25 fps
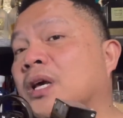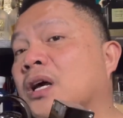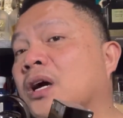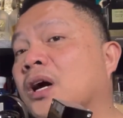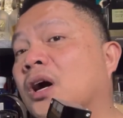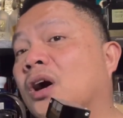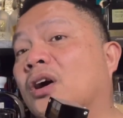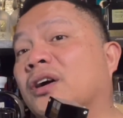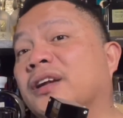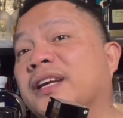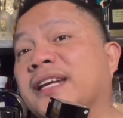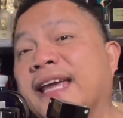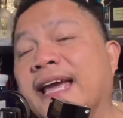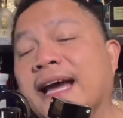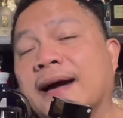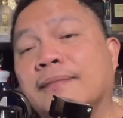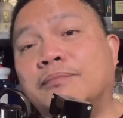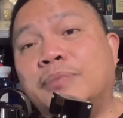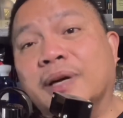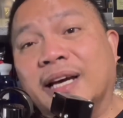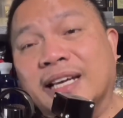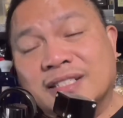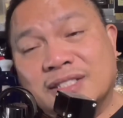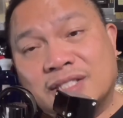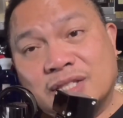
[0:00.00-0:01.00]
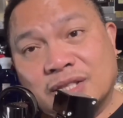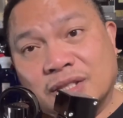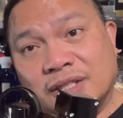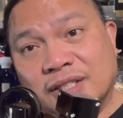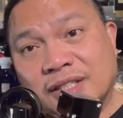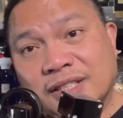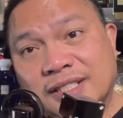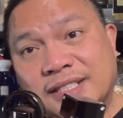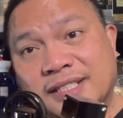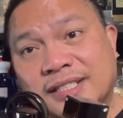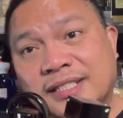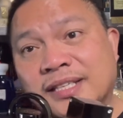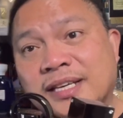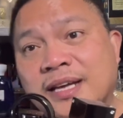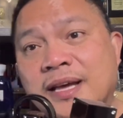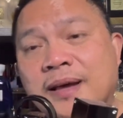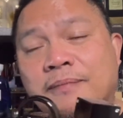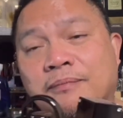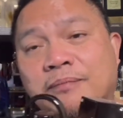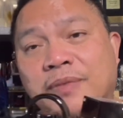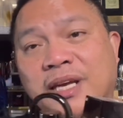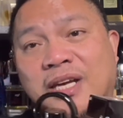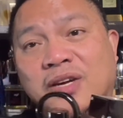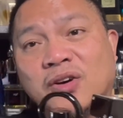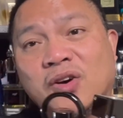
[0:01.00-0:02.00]
on the Aventus
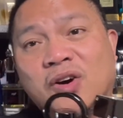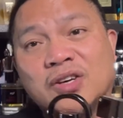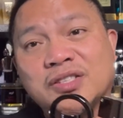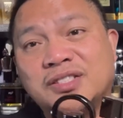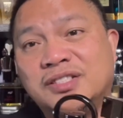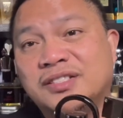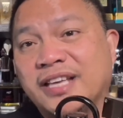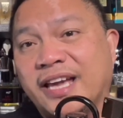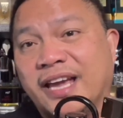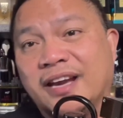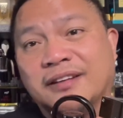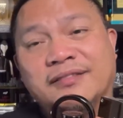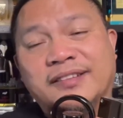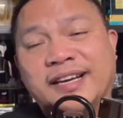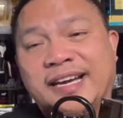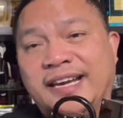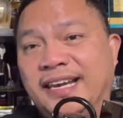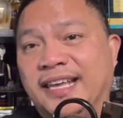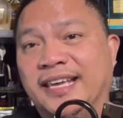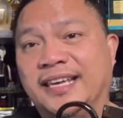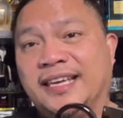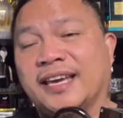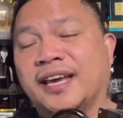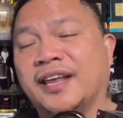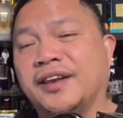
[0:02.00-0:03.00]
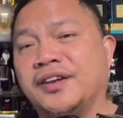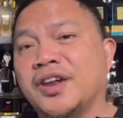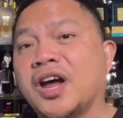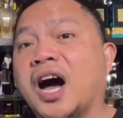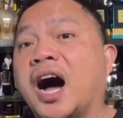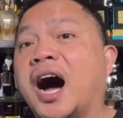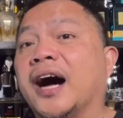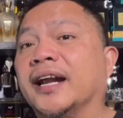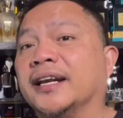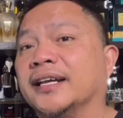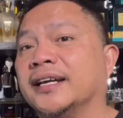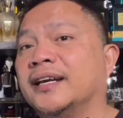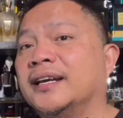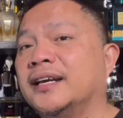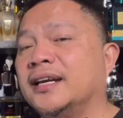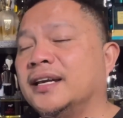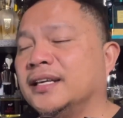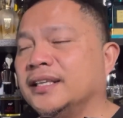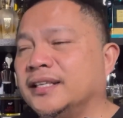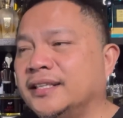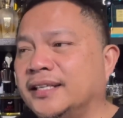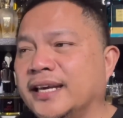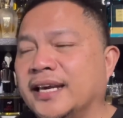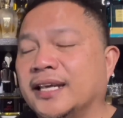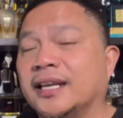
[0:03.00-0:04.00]
because they really cannot
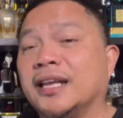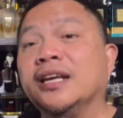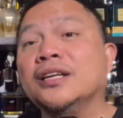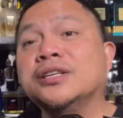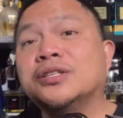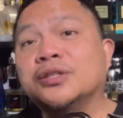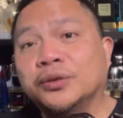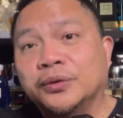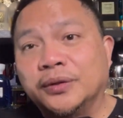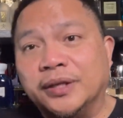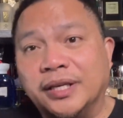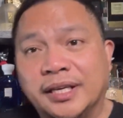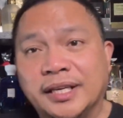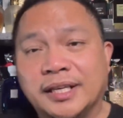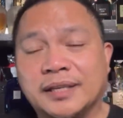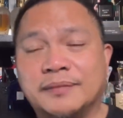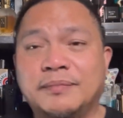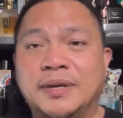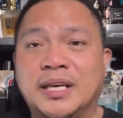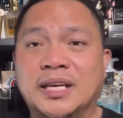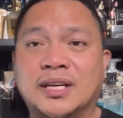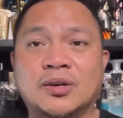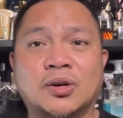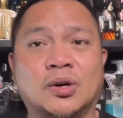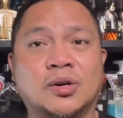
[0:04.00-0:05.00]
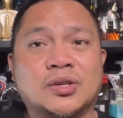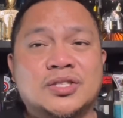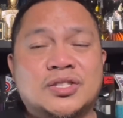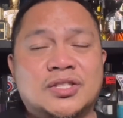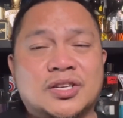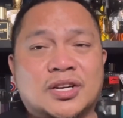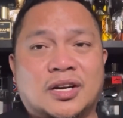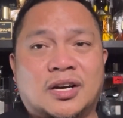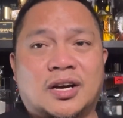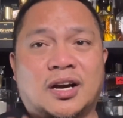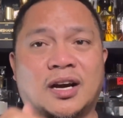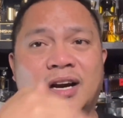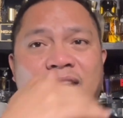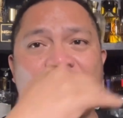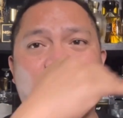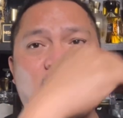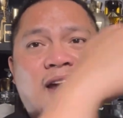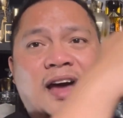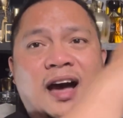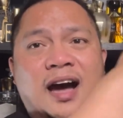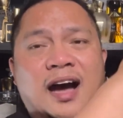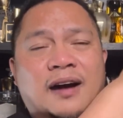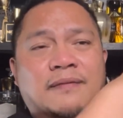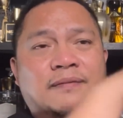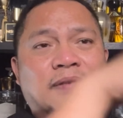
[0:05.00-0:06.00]
get into it, because there are
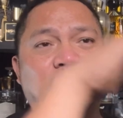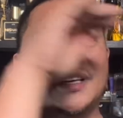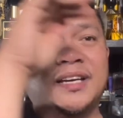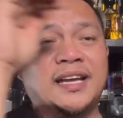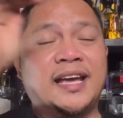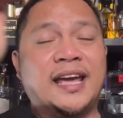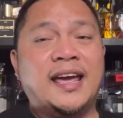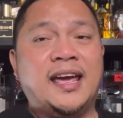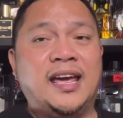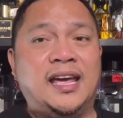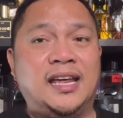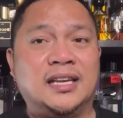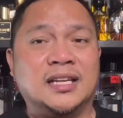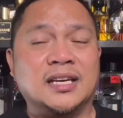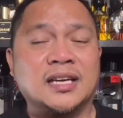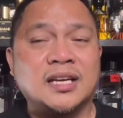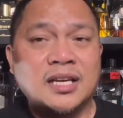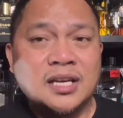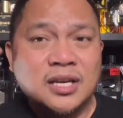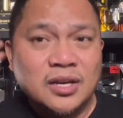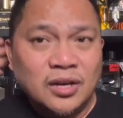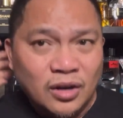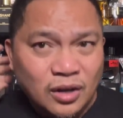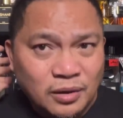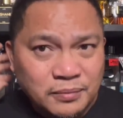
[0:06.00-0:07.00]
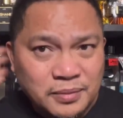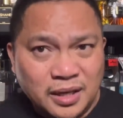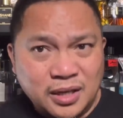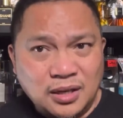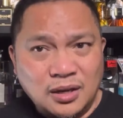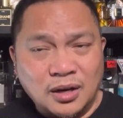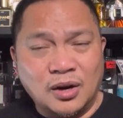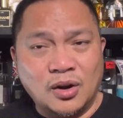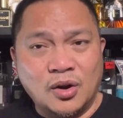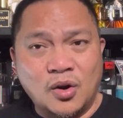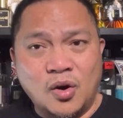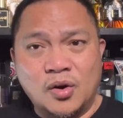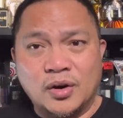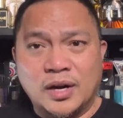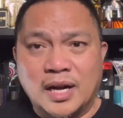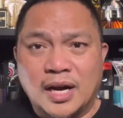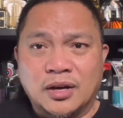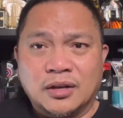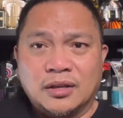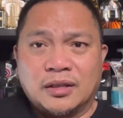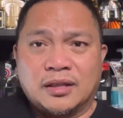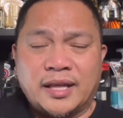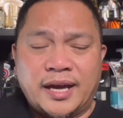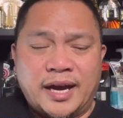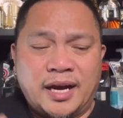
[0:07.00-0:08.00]
love and hate of a clone
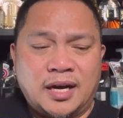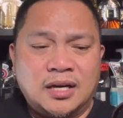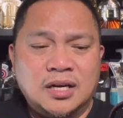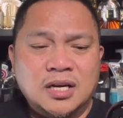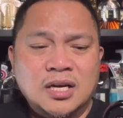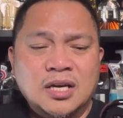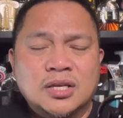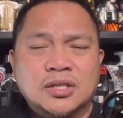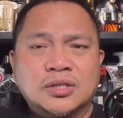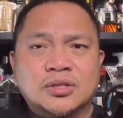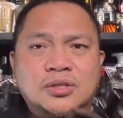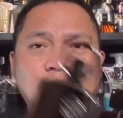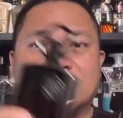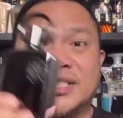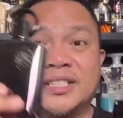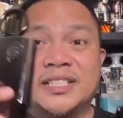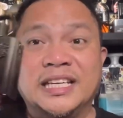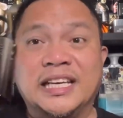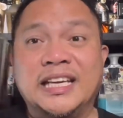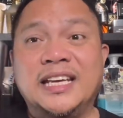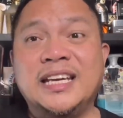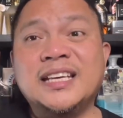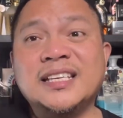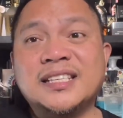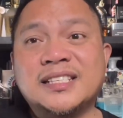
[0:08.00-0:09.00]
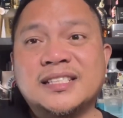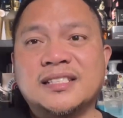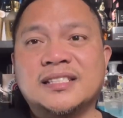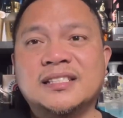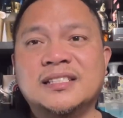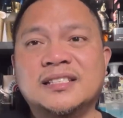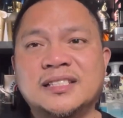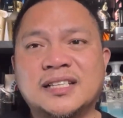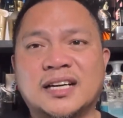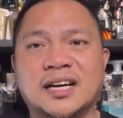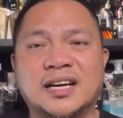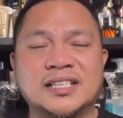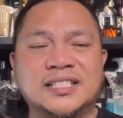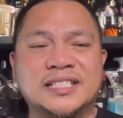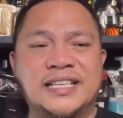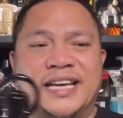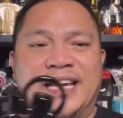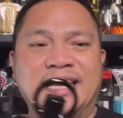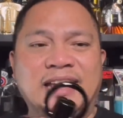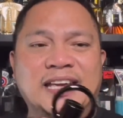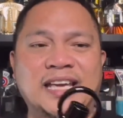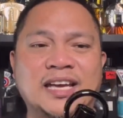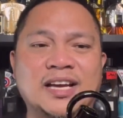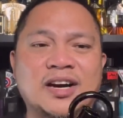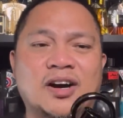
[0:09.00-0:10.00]
out there. So these are
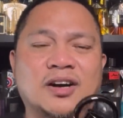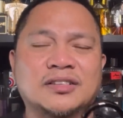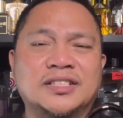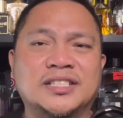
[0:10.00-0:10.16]
taking out